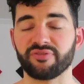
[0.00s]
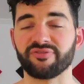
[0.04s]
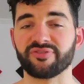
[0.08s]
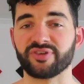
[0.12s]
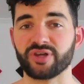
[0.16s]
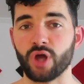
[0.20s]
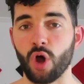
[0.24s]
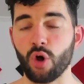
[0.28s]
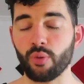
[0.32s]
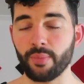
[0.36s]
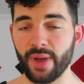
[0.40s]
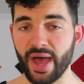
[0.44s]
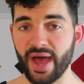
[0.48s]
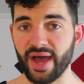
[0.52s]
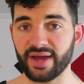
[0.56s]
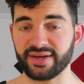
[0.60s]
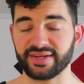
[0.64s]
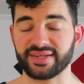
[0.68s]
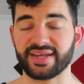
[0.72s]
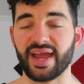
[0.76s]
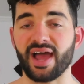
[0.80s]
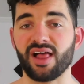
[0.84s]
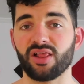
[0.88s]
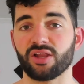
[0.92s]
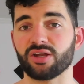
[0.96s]
of GOMAD, a
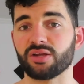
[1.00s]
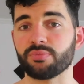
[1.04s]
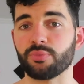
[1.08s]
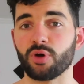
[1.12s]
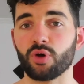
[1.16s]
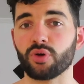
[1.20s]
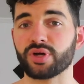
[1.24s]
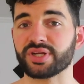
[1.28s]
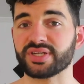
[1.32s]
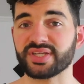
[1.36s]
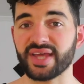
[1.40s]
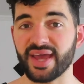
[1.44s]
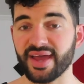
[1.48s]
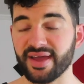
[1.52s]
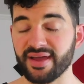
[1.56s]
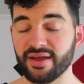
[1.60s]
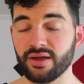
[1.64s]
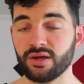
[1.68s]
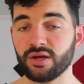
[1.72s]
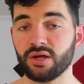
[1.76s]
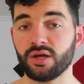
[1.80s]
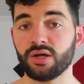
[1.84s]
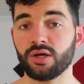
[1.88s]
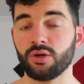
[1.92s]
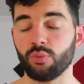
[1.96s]
gallon of milk a
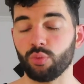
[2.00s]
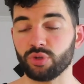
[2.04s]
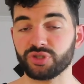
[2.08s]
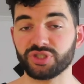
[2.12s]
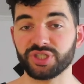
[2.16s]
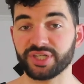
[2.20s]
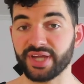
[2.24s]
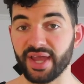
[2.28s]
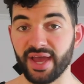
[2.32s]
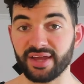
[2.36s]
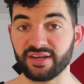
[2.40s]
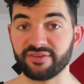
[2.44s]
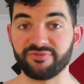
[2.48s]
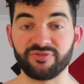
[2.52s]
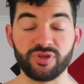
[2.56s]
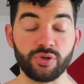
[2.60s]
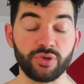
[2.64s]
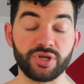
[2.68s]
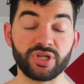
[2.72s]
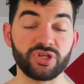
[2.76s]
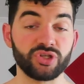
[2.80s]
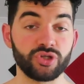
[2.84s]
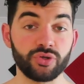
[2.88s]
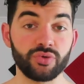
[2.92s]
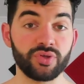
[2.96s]
day, which again, if you
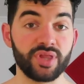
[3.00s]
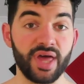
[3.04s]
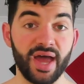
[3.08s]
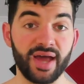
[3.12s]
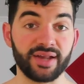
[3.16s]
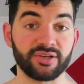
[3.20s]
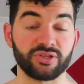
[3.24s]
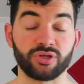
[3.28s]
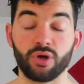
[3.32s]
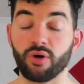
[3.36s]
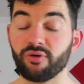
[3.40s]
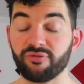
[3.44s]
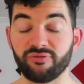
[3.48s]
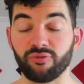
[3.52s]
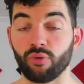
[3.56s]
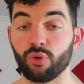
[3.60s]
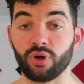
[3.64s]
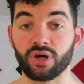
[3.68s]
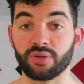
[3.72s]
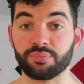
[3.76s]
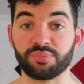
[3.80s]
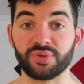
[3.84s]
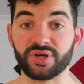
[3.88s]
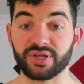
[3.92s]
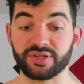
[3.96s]
can do that, go
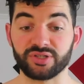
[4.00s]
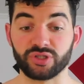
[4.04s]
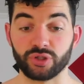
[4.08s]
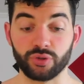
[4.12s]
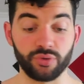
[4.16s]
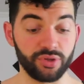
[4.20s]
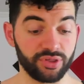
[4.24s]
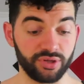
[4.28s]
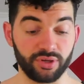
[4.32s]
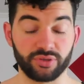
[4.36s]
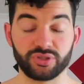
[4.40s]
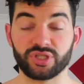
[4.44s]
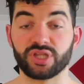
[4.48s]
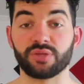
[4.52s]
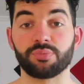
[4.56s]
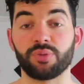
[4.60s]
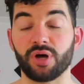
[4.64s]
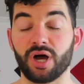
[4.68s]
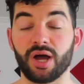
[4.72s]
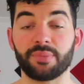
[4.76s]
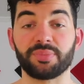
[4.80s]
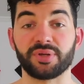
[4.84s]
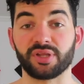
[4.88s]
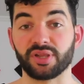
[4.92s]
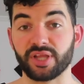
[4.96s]
for it, but two thirds of the
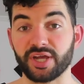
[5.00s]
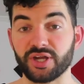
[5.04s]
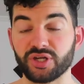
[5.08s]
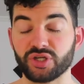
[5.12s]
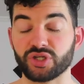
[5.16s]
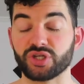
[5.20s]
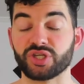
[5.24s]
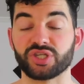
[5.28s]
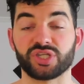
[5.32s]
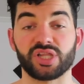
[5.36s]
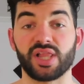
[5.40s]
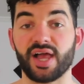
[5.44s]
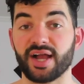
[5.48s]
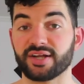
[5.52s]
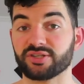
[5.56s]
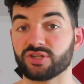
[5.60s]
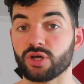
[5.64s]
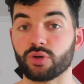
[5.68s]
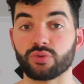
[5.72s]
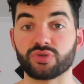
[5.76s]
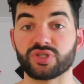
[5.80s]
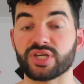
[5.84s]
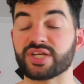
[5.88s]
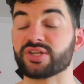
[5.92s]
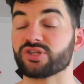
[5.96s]
population is
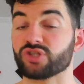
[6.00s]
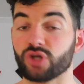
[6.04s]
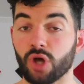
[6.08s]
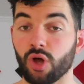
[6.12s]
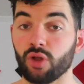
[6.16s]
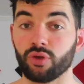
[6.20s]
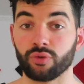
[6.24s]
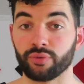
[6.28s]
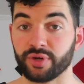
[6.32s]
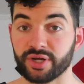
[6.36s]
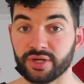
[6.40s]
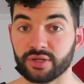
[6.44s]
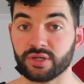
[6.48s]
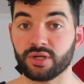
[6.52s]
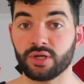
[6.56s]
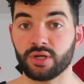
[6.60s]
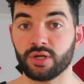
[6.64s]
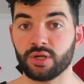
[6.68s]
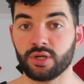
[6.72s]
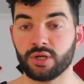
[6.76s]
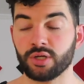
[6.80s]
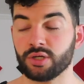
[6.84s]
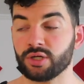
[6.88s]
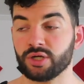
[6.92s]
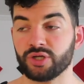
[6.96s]
lactose intolerant,
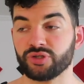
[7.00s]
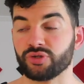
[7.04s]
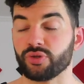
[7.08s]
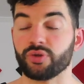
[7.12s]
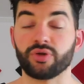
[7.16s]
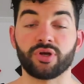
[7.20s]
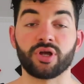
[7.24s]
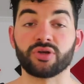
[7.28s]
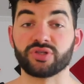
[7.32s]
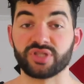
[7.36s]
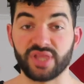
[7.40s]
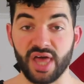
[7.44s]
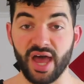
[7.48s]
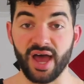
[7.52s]
so there goes